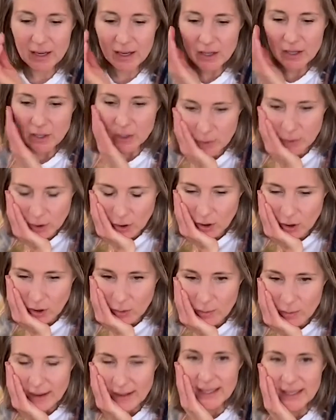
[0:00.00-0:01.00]
you know we all
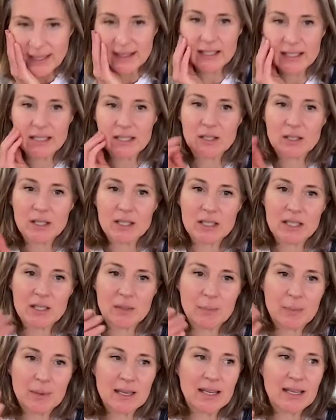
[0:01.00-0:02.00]
want like this the
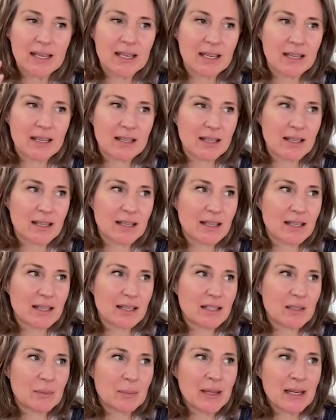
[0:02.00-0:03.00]
speedy the the
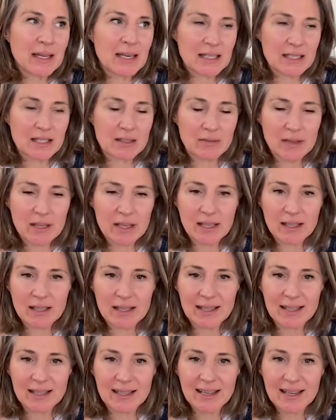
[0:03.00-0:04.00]
speediness of
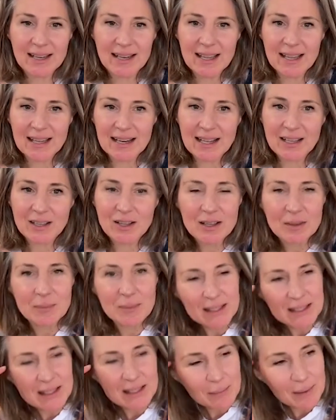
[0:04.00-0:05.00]
healing and I look at
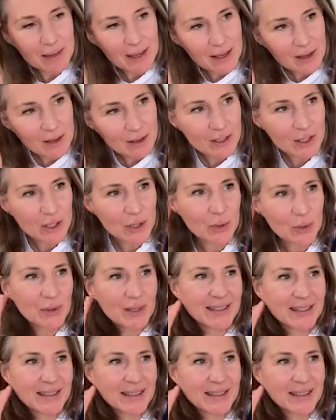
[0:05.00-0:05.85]
myself, I'm like, you know,